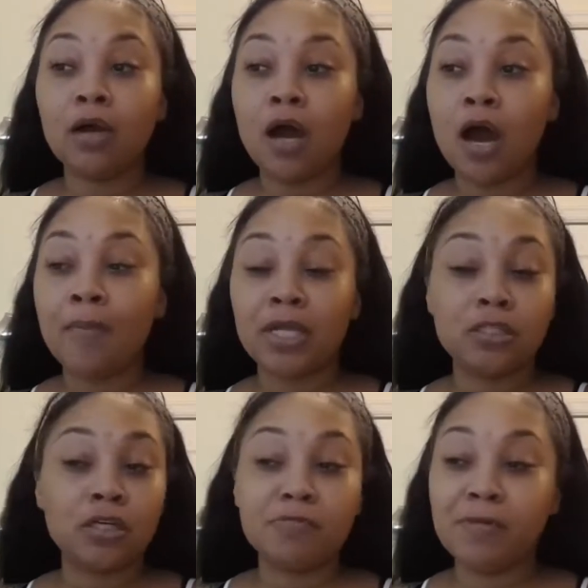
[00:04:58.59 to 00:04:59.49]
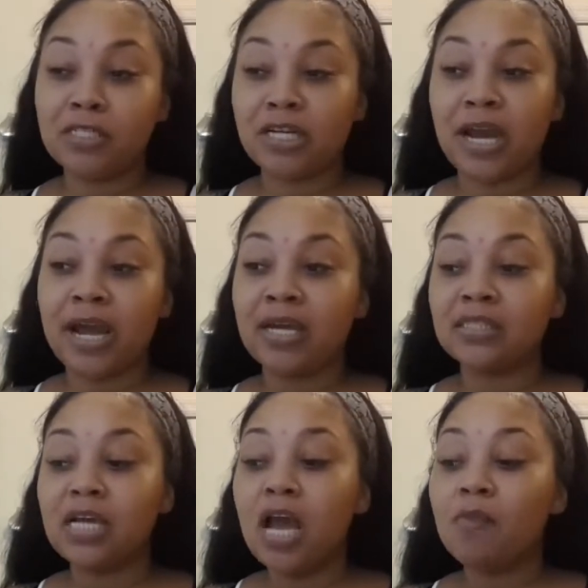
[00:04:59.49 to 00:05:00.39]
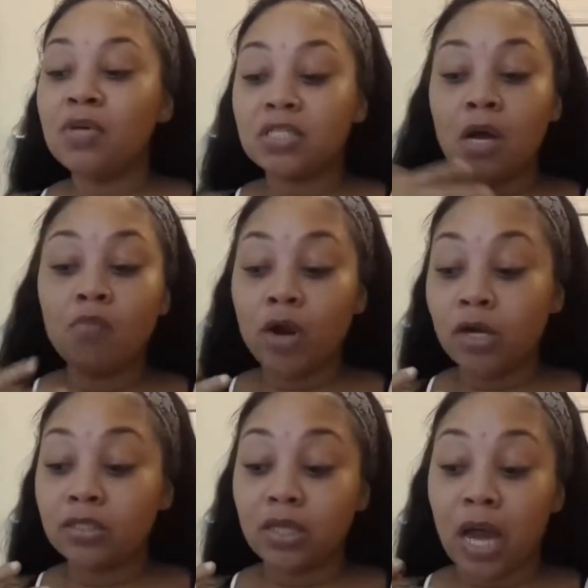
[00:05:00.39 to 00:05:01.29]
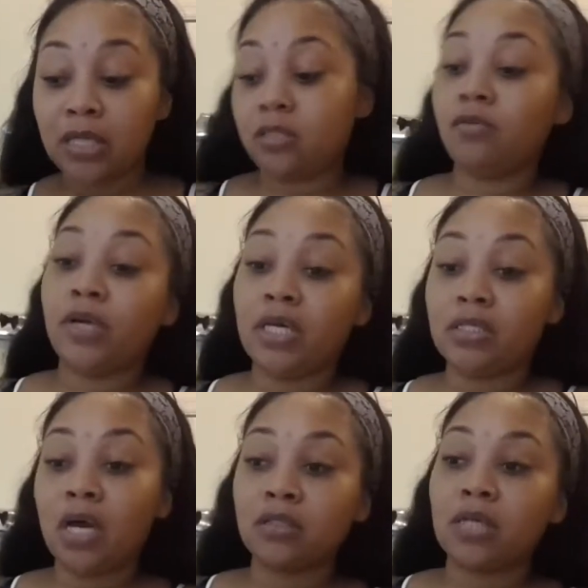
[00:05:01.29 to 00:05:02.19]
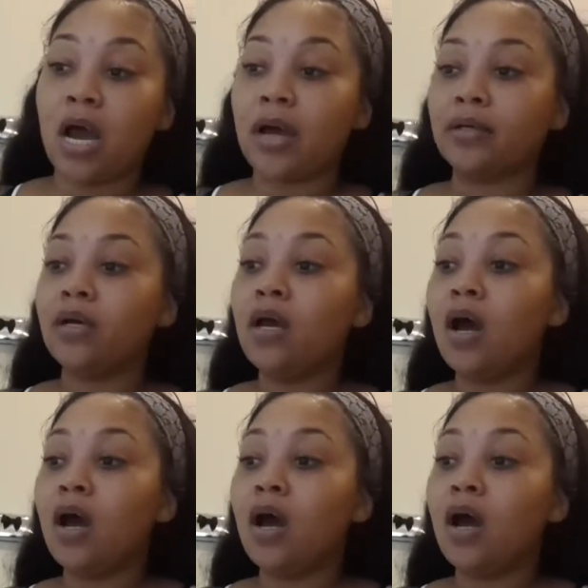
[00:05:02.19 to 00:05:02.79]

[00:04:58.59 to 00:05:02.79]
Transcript: I took speech class, but some words I still get tongue-tied.